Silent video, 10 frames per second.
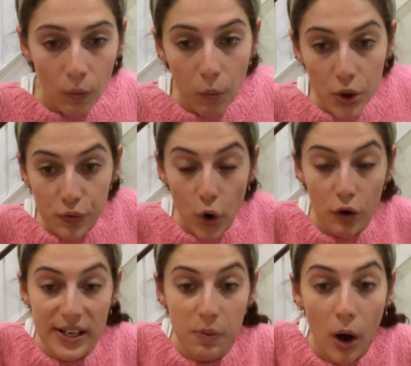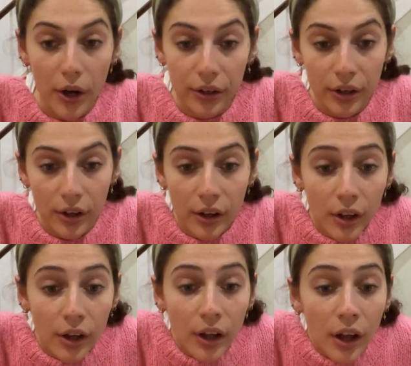What's Rory's one? You
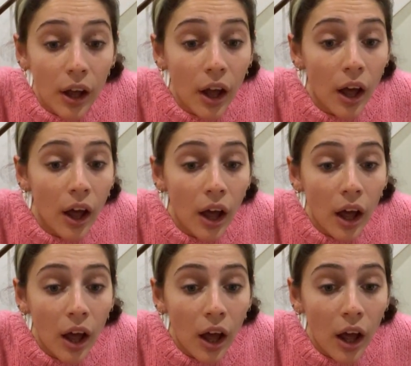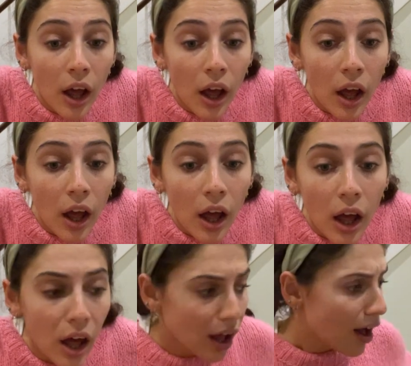like
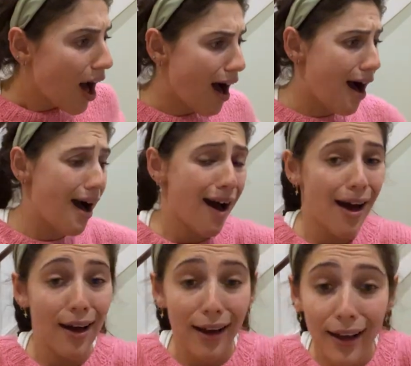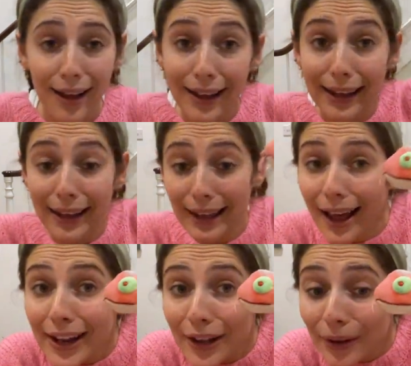chameleons. Uh, yeah,
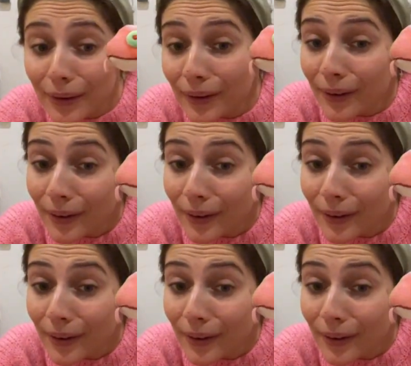I do.